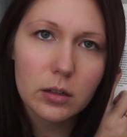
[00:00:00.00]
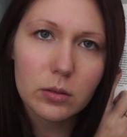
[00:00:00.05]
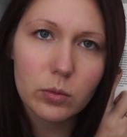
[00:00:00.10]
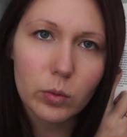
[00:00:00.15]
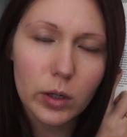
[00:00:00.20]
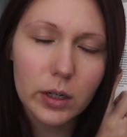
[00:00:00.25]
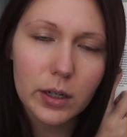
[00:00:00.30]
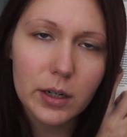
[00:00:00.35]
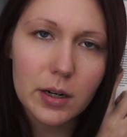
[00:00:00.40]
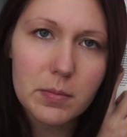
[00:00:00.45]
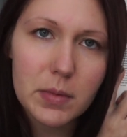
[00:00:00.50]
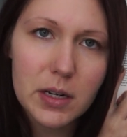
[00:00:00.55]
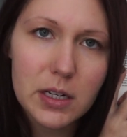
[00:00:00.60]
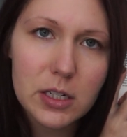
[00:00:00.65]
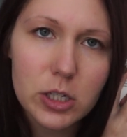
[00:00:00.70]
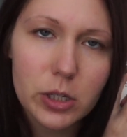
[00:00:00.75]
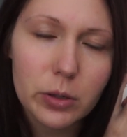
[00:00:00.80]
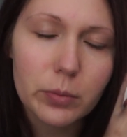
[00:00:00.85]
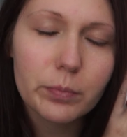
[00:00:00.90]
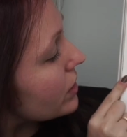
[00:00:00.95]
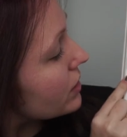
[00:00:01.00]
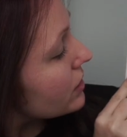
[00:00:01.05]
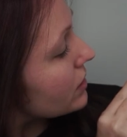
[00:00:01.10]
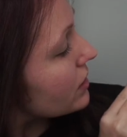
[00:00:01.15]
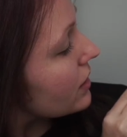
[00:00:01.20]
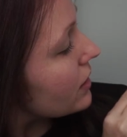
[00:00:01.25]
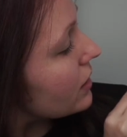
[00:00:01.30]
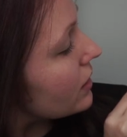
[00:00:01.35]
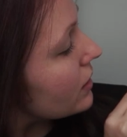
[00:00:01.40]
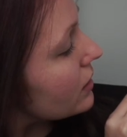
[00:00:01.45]
we're gonna make do. There
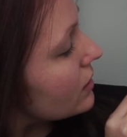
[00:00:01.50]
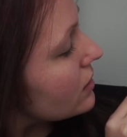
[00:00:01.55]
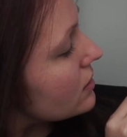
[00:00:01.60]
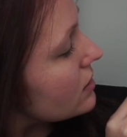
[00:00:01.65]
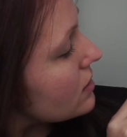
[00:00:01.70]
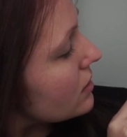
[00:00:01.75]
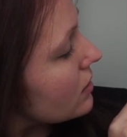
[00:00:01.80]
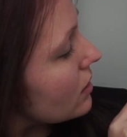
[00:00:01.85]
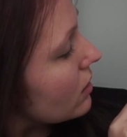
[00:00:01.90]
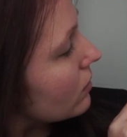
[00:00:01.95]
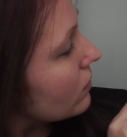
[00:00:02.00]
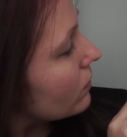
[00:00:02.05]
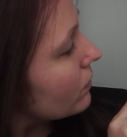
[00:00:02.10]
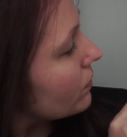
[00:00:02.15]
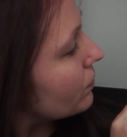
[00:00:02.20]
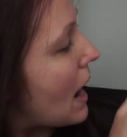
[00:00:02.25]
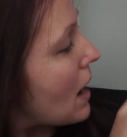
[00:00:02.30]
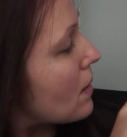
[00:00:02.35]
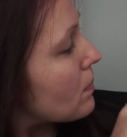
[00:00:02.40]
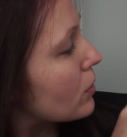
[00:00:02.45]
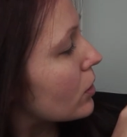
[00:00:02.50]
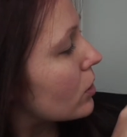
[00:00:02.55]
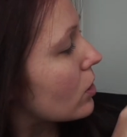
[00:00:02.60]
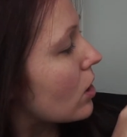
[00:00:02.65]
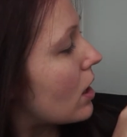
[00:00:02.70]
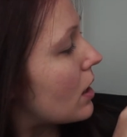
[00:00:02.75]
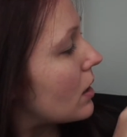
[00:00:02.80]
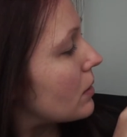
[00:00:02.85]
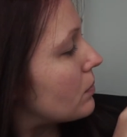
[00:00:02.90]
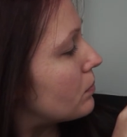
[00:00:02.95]
is, you know,
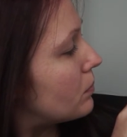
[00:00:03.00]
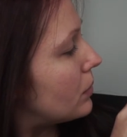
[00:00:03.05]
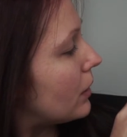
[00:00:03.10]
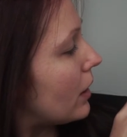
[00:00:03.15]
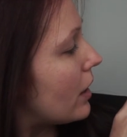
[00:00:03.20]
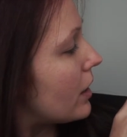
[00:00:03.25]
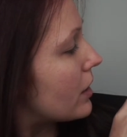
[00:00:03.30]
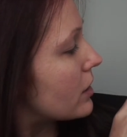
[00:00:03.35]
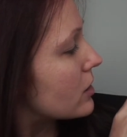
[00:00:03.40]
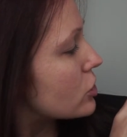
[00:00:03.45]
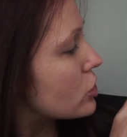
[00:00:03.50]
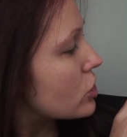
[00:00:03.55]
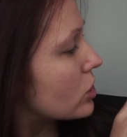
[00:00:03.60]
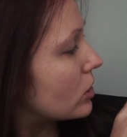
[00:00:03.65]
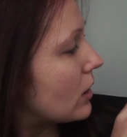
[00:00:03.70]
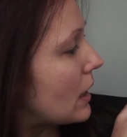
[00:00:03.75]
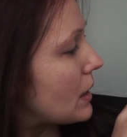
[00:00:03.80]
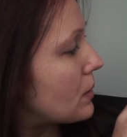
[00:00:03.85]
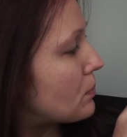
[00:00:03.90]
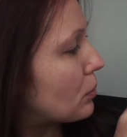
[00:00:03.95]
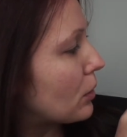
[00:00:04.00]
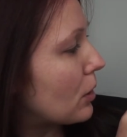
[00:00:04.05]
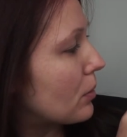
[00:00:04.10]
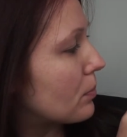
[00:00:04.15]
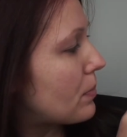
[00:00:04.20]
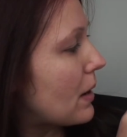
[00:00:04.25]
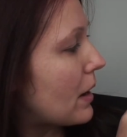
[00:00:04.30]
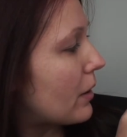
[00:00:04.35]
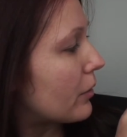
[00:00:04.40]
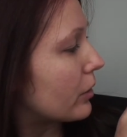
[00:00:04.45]
apricot blush, light brown
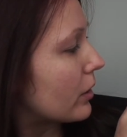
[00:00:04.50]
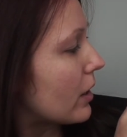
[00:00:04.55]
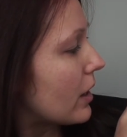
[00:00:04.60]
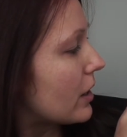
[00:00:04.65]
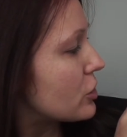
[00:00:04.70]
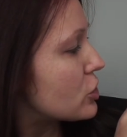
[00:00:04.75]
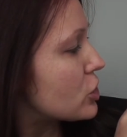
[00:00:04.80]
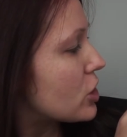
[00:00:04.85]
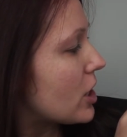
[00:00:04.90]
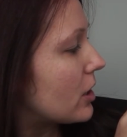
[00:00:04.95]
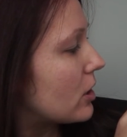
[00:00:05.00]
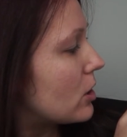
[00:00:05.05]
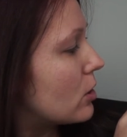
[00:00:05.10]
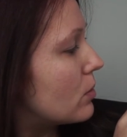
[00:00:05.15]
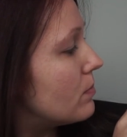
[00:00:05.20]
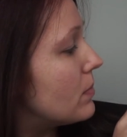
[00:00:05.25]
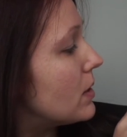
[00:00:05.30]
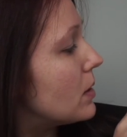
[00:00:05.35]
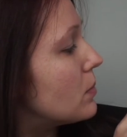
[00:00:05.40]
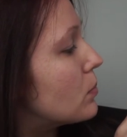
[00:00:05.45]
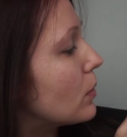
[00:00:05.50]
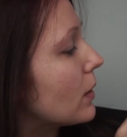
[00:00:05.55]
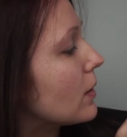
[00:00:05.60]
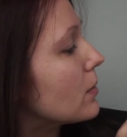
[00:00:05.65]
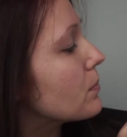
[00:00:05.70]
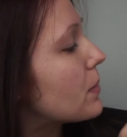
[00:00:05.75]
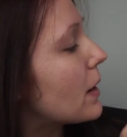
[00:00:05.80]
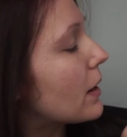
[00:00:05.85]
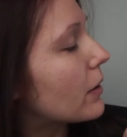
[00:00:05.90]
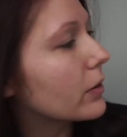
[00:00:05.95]
powder eyeshadow, mid
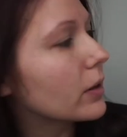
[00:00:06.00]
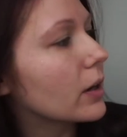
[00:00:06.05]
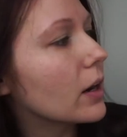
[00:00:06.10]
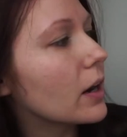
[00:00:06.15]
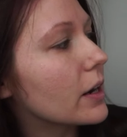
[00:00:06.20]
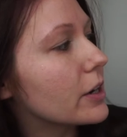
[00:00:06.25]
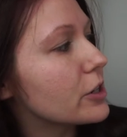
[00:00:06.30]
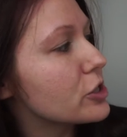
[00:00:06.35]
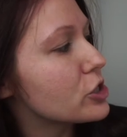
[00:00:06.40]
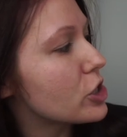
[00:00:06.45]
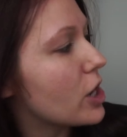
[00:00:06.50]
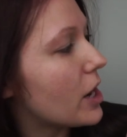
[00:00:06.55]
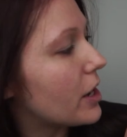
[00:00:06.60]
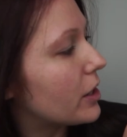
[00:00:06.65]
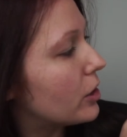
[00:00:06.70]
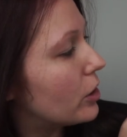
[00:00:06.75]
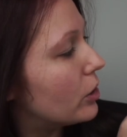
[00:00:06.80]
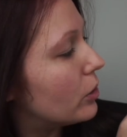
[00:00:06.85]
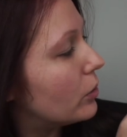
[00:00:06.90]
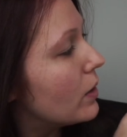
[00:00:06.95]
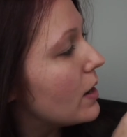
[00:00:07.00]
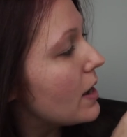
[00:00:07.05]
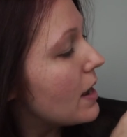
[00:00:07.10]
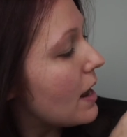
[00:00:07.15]
brown powder eyeshadow,